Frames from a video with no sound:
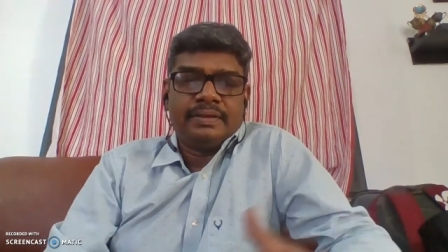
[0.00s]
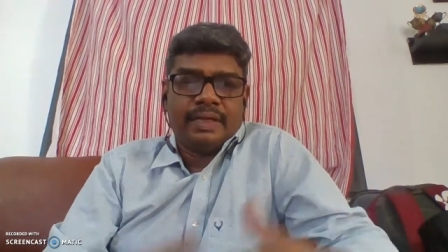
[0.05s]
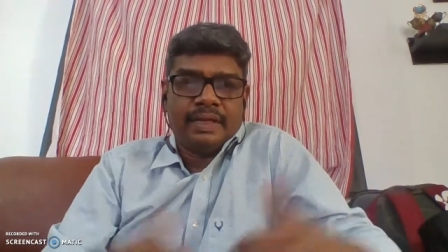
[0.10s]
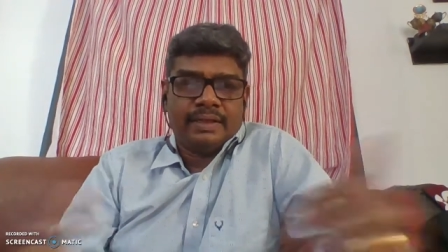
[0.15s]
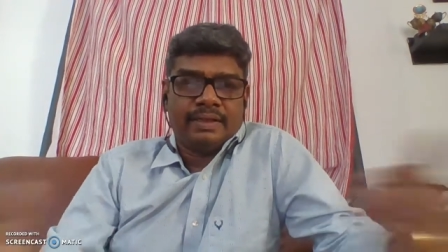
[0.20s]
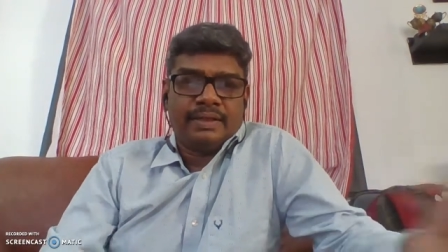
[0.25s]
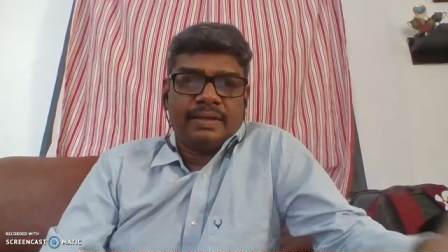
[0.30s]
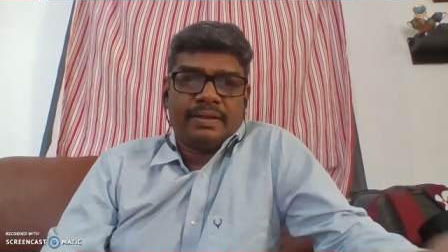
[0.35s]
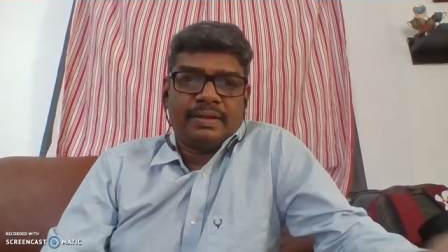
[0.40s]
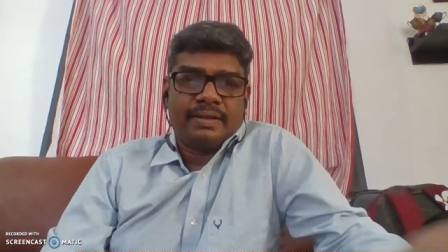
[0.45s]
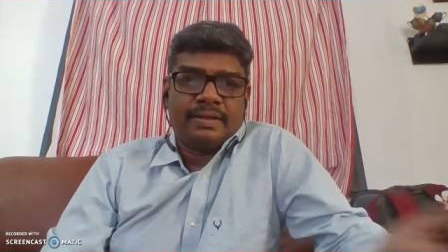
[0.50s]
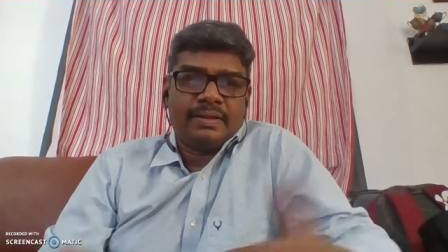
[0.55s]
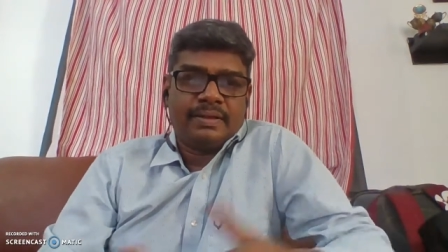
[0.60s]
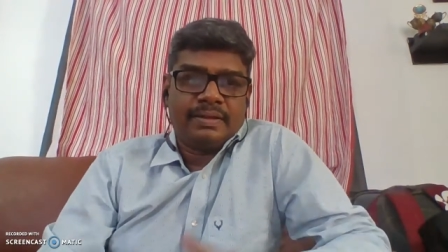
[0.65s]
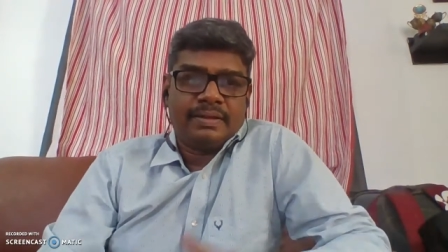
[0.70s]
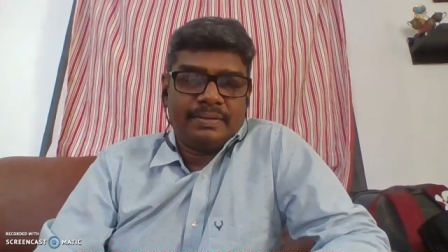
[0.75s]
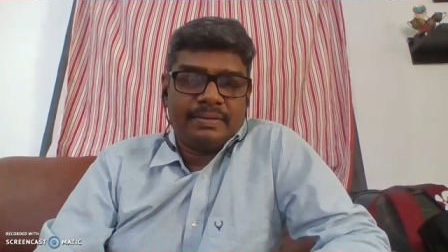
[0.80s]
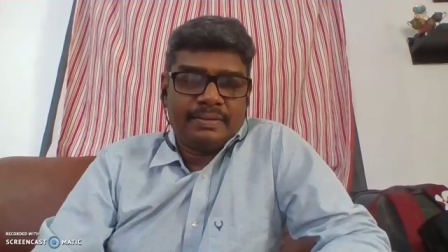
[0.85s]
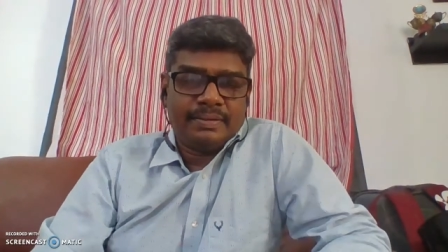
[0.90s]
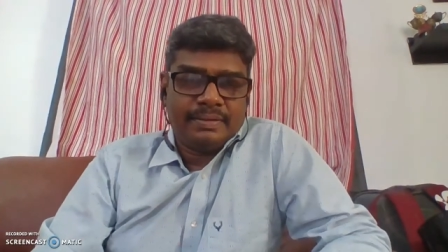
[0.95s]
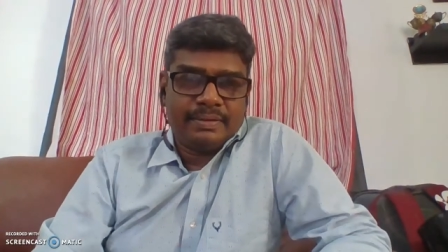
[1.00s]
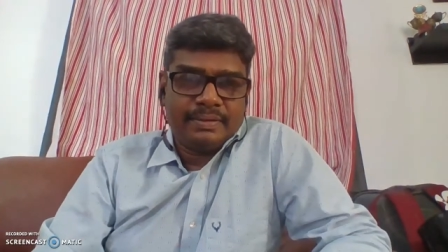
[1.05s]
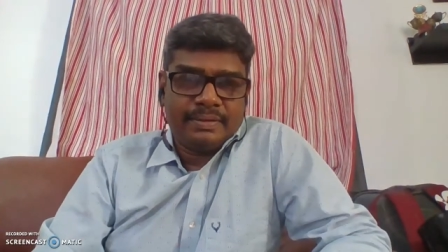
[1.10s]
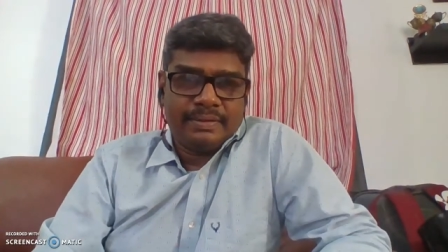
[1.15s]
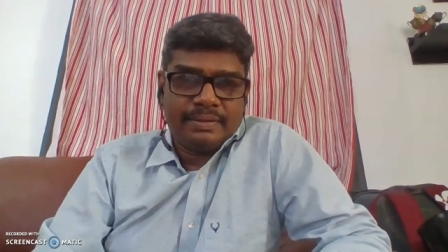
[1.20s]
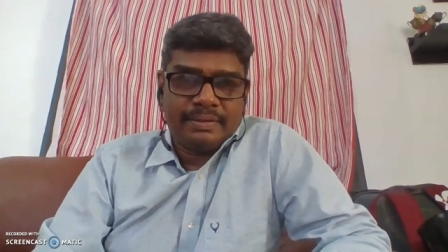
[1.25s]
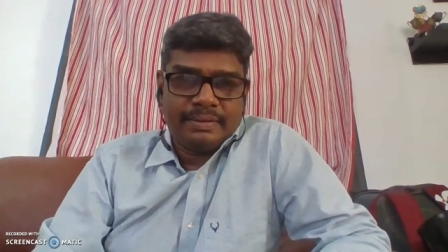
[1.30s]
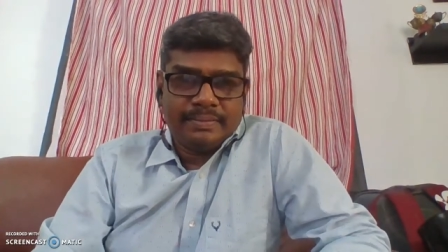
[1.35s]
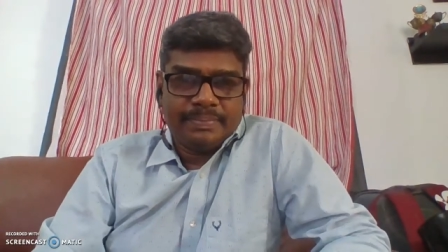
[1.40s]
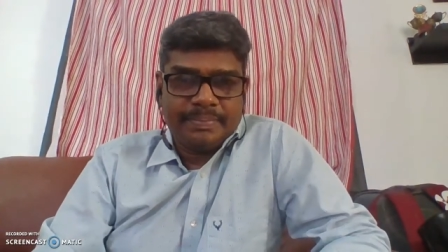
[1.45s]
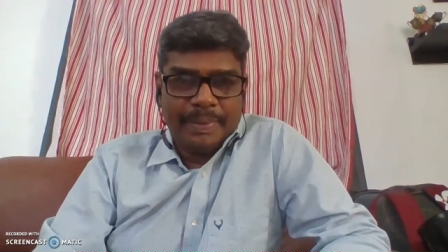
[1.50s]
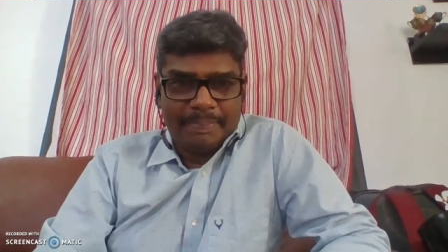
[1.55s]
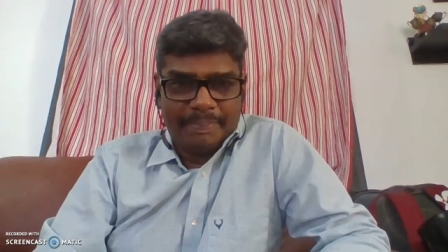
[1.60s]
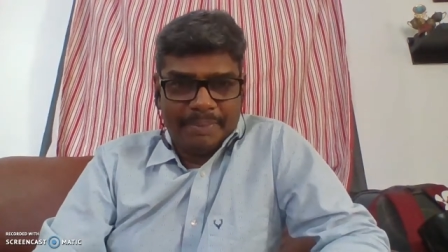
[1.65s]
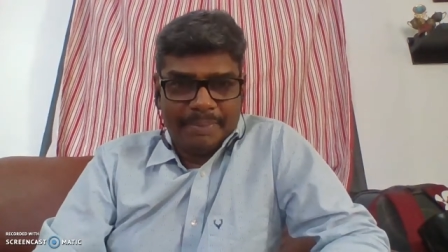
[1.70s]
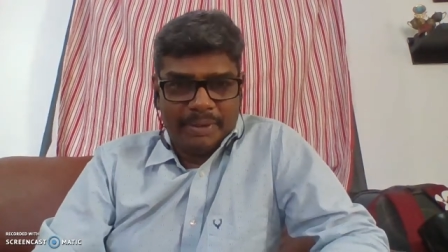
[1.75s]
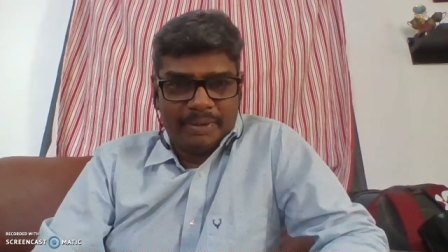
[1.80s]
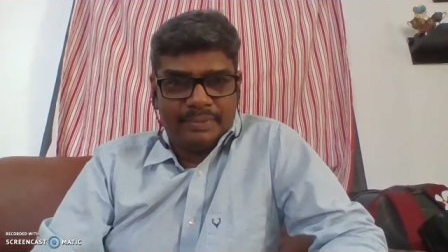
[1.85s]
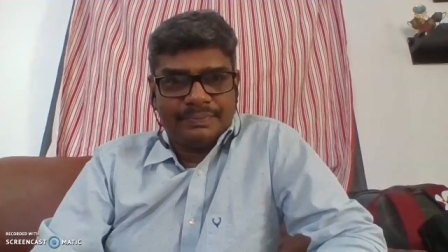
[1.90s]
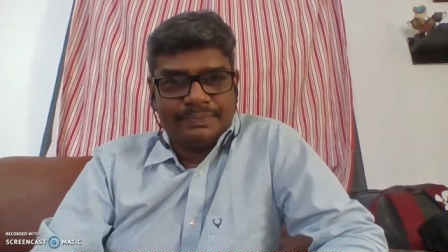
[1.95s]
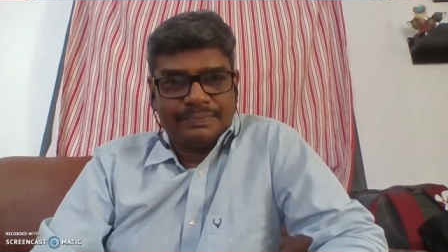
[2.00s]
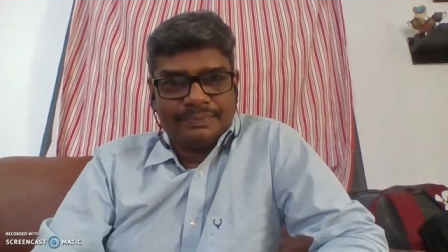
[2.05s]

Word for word: the other people